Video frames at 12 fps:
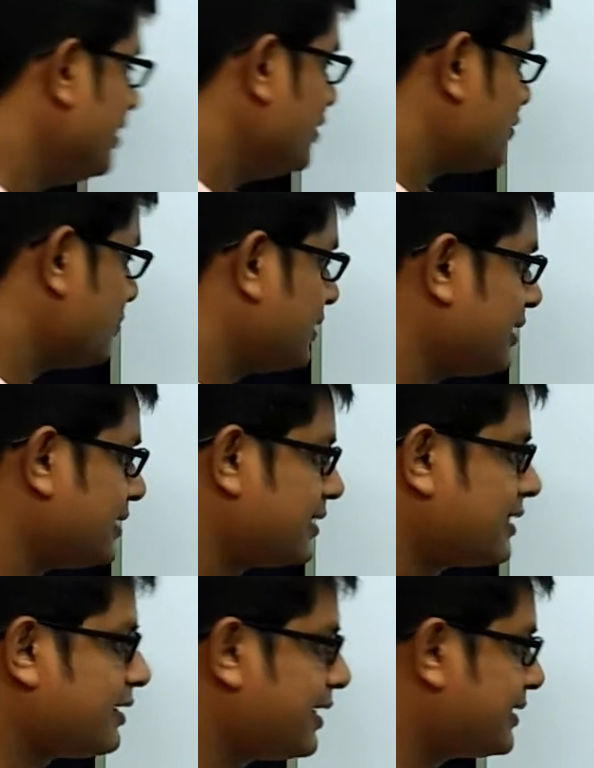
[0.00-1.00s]
So the
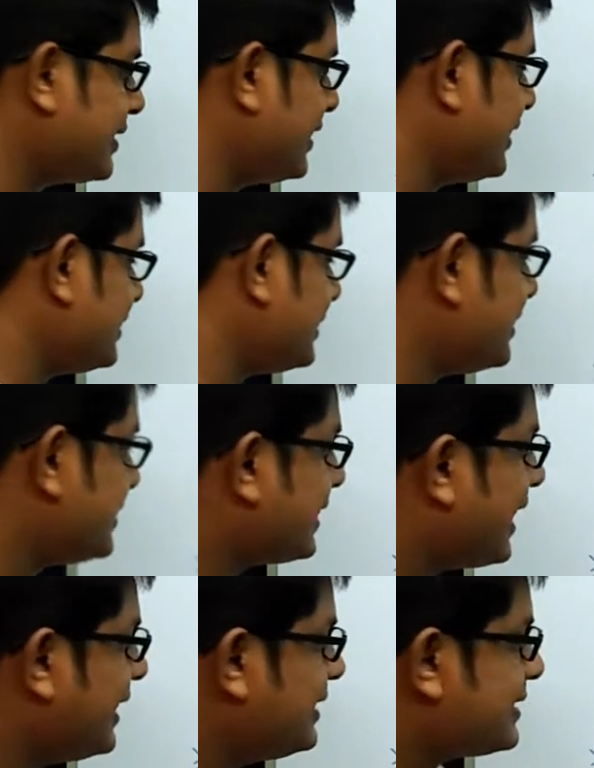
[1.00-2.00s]
correct sentence is
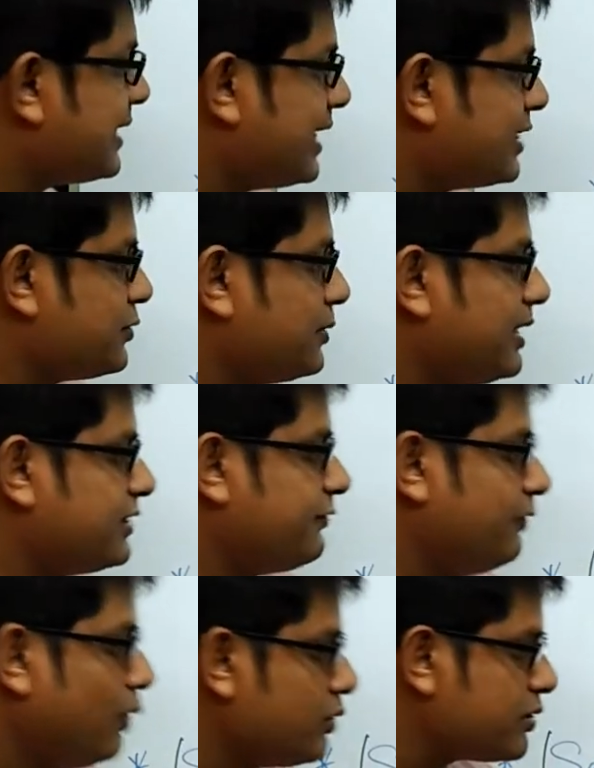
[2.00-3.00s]
science as well as
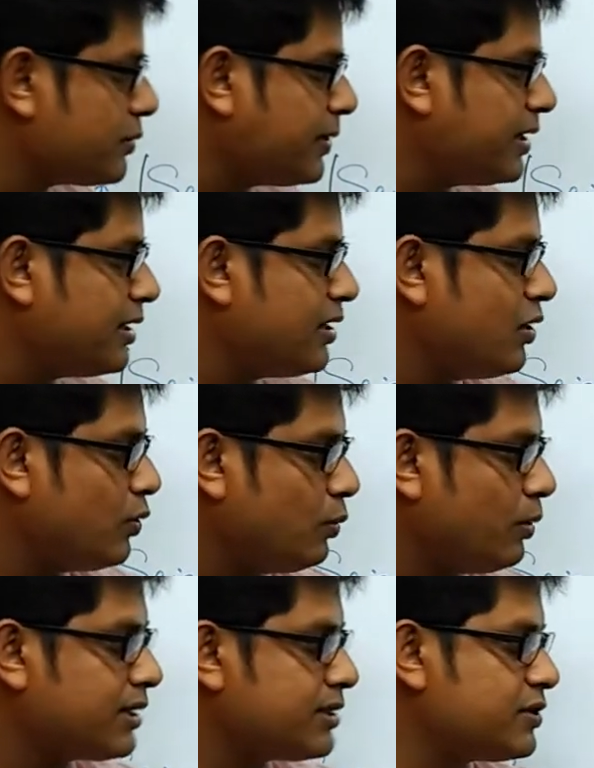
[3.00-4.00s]
philosophy
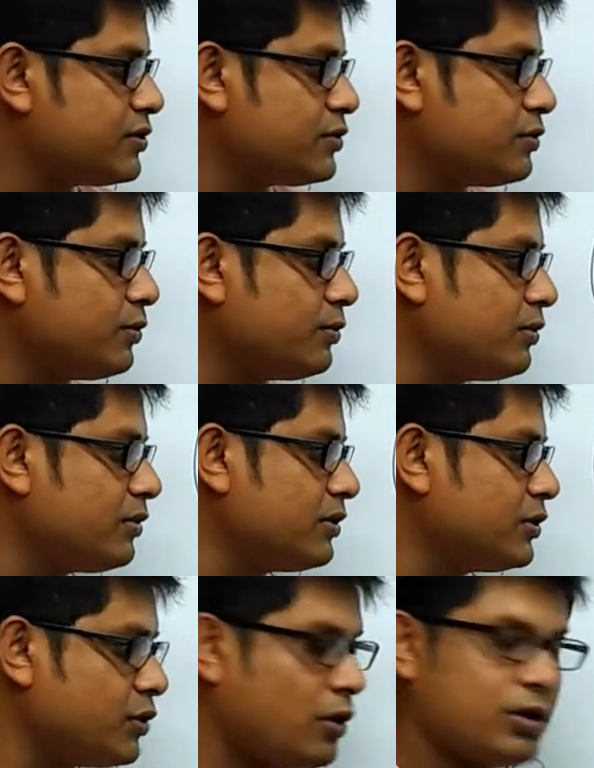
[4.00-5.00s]
was
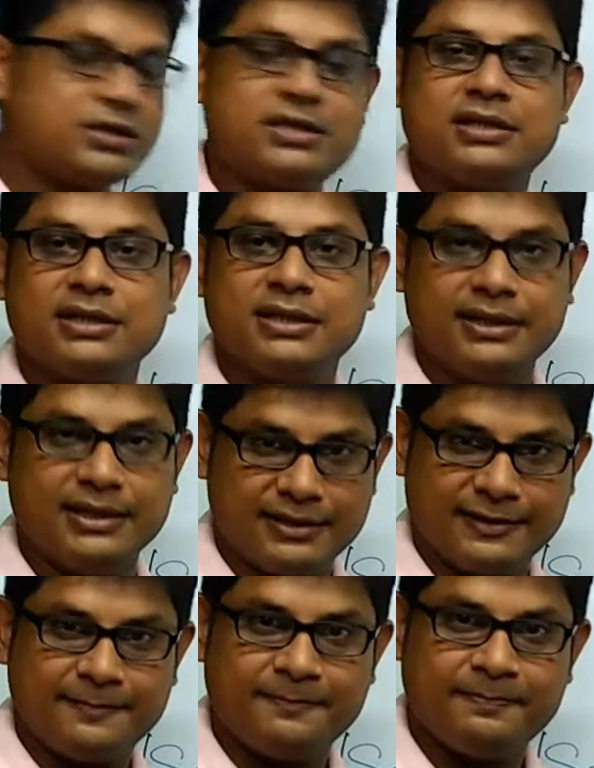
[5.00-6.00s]
taught there.